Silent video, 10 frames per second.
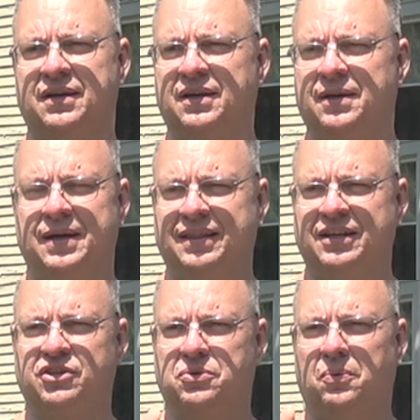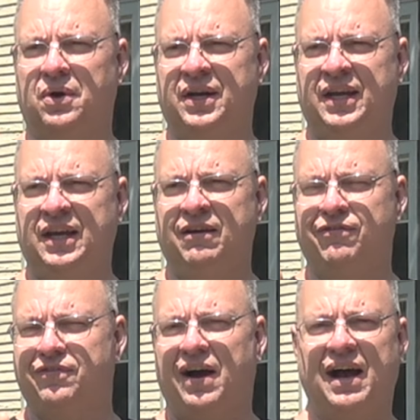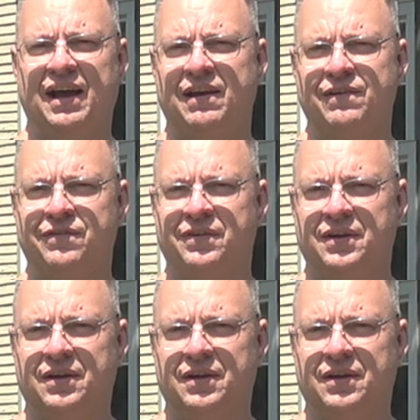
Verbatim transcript: uh, I think 25